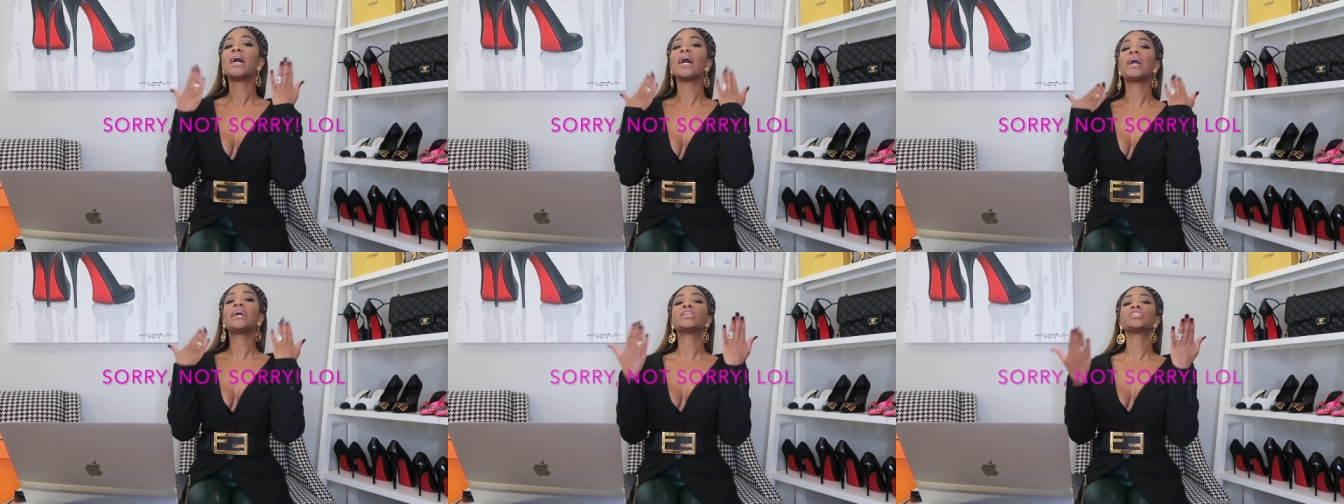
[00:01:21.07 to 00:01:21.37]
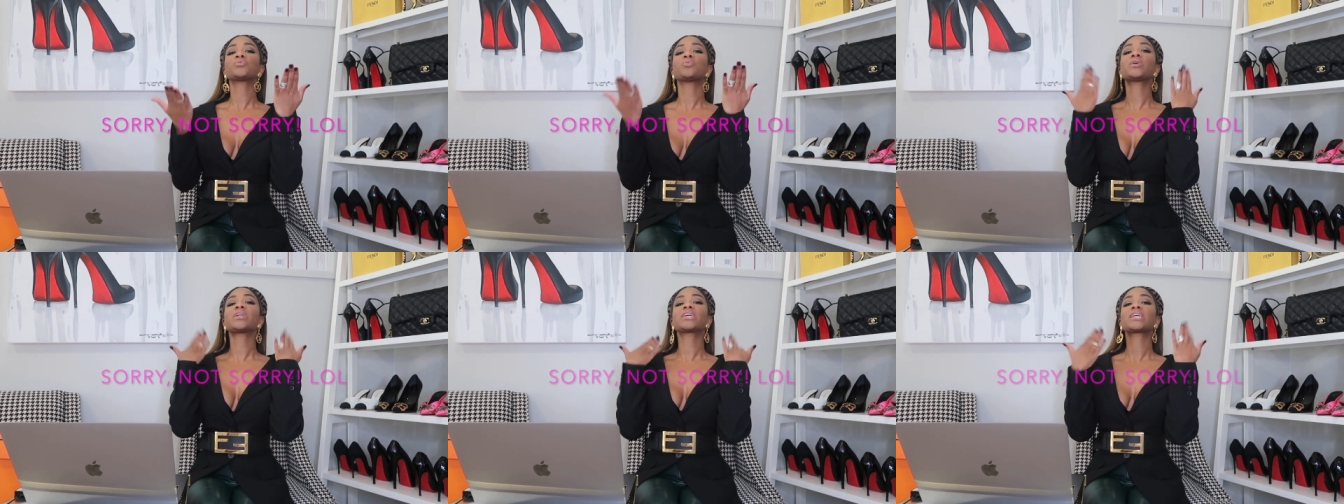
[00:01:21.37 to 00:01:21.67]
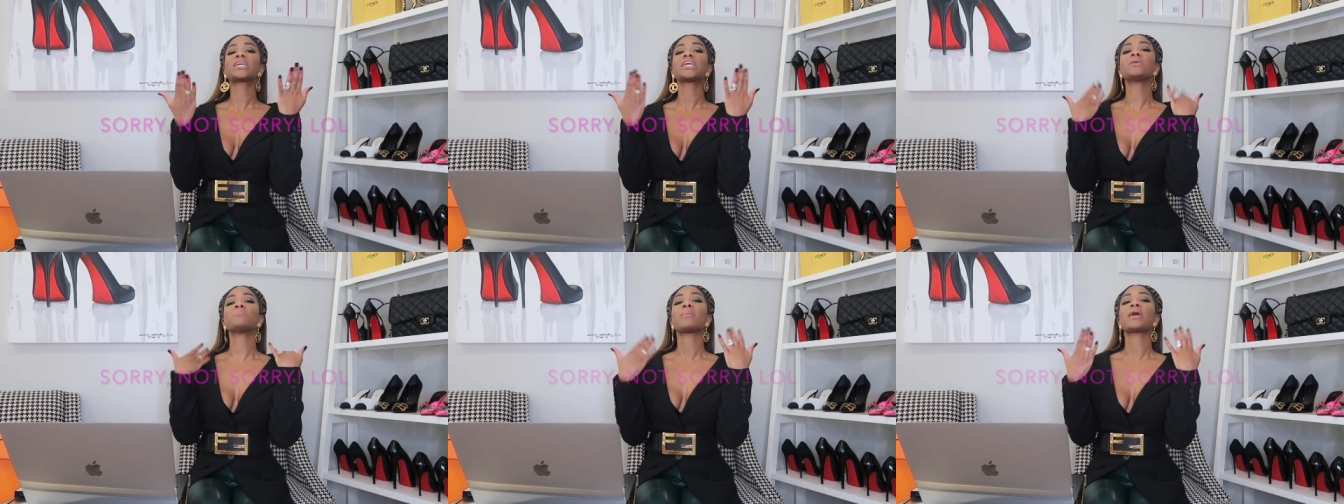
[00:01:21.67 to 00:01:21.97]
I just wanna
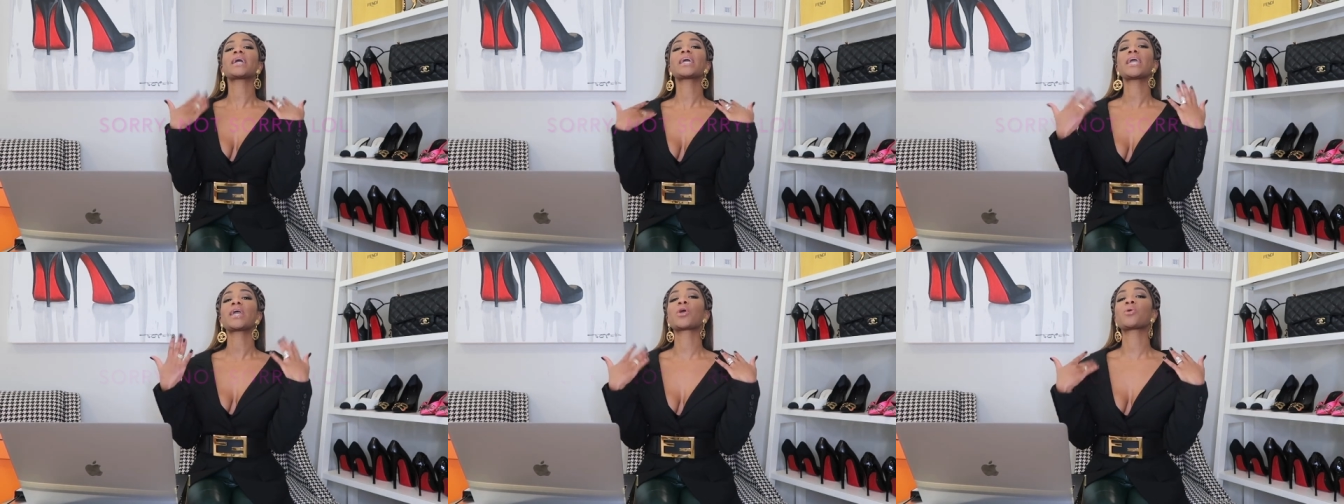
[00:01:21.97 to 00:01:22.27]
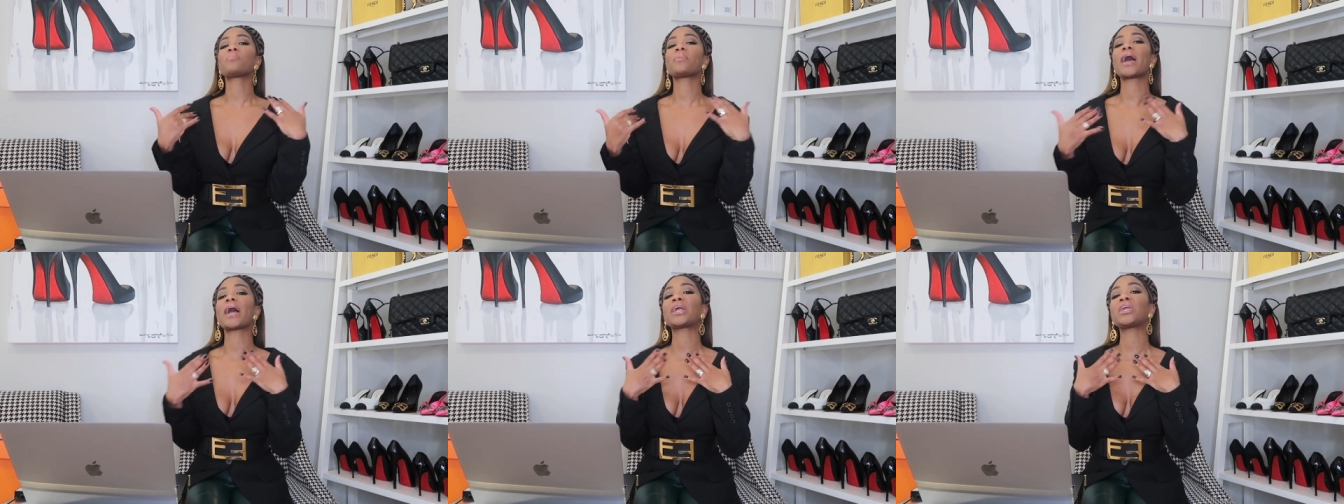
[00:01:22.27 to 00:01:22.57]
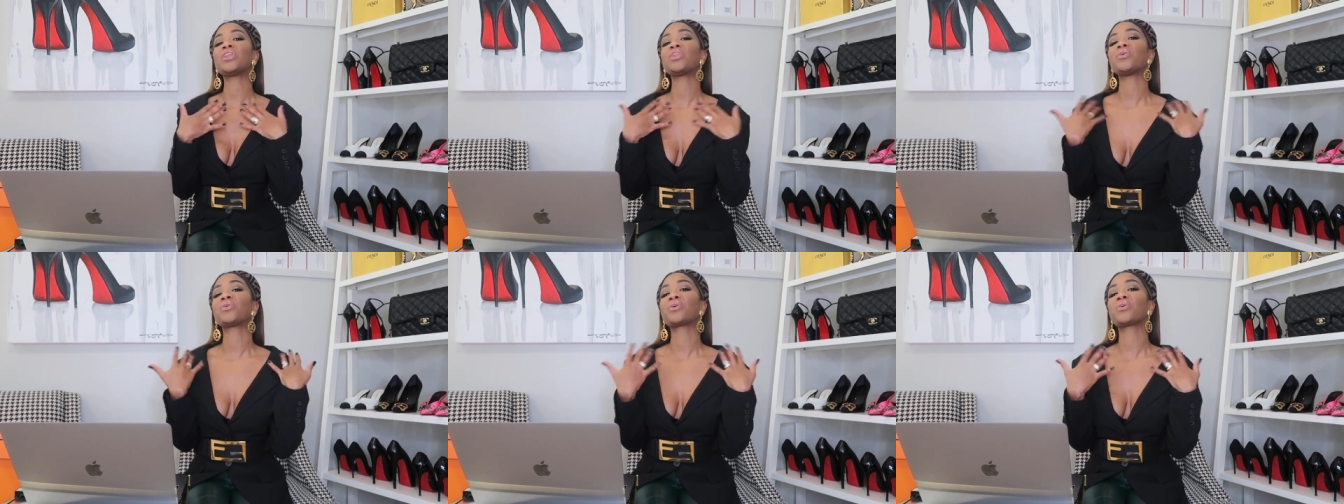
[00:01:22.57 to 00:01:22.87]
keep my hair back.
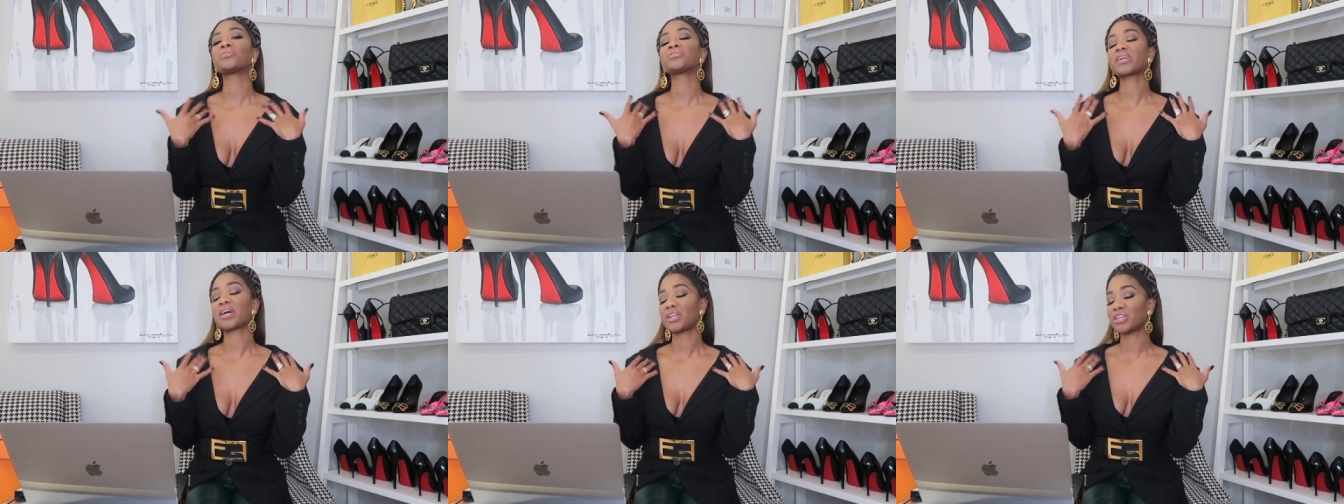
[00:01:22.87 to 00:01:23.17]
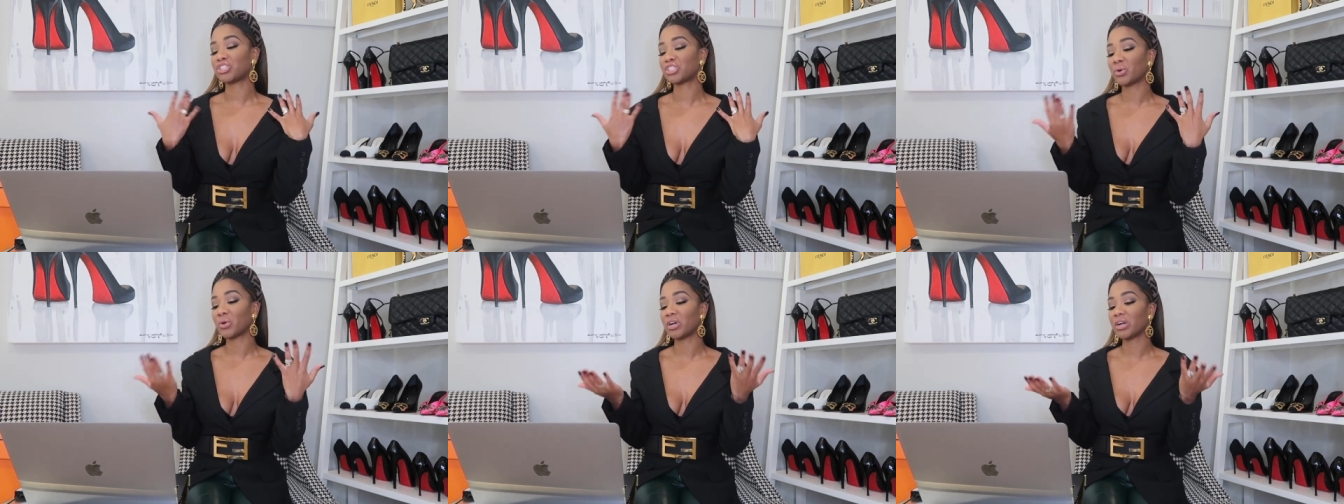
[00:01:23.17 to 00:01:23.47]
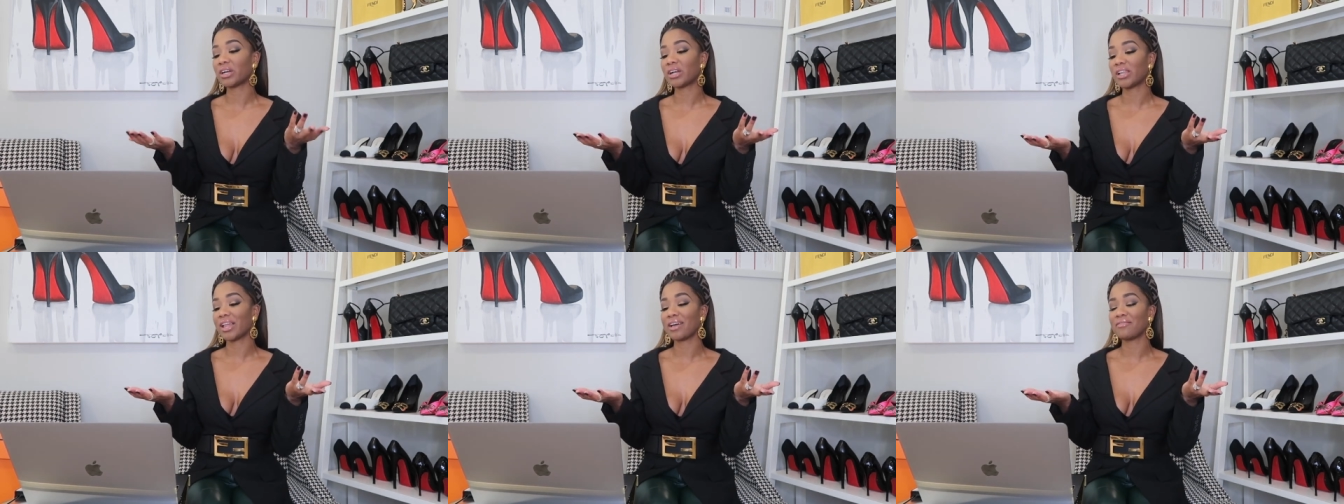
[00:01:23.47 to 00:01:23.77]
You know, girls gotta show
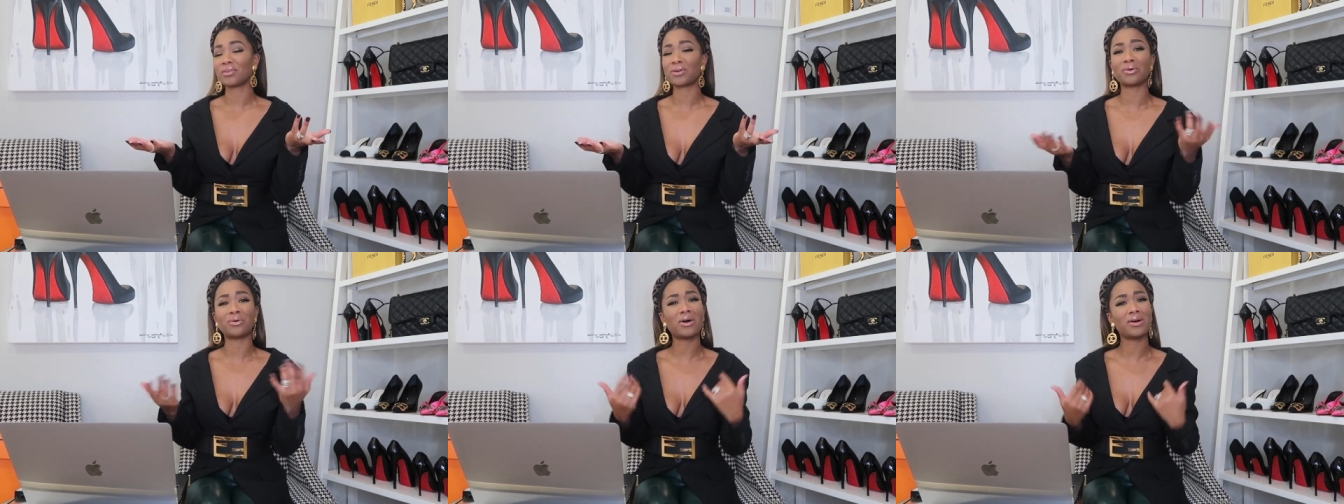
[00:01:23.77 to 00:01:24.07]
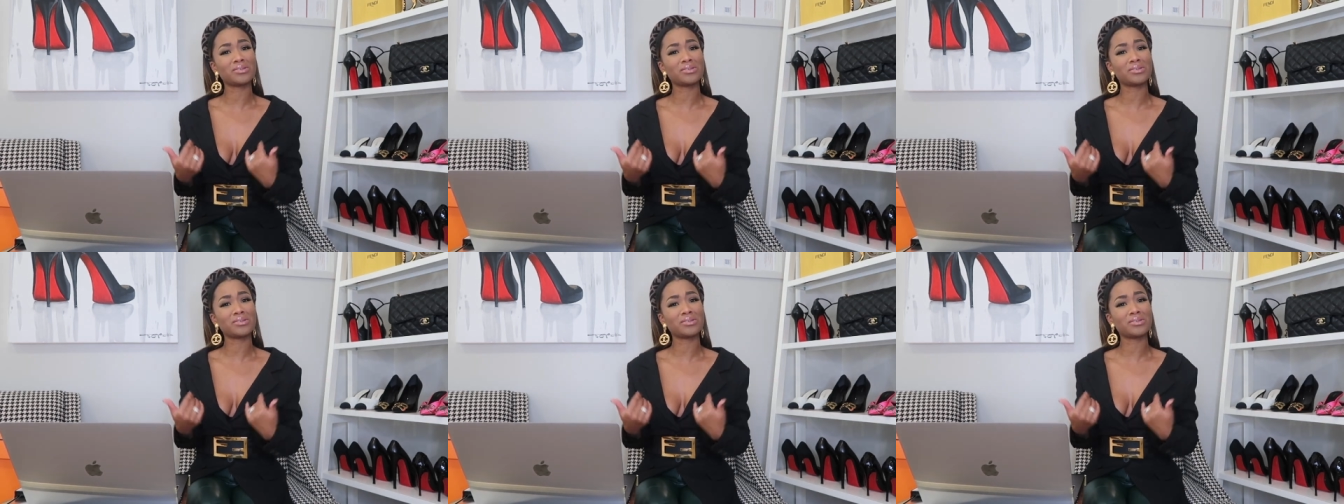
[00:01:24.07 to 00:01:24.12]
her a clavicle.